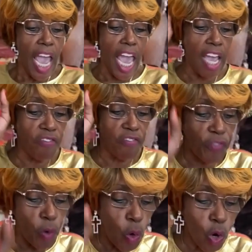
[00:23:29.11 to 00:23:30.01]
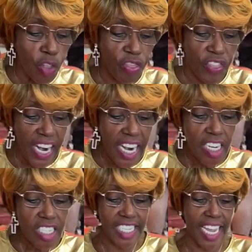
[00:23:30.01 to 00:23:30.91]
And for their
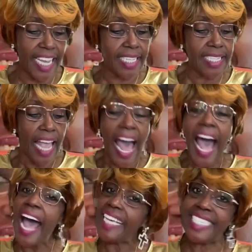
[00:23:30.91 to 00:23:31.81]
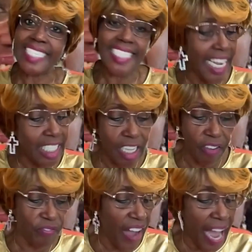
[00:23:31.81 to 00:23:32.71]
sakes, I
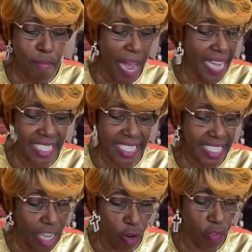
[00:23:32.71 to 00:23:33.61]
sanctify myself,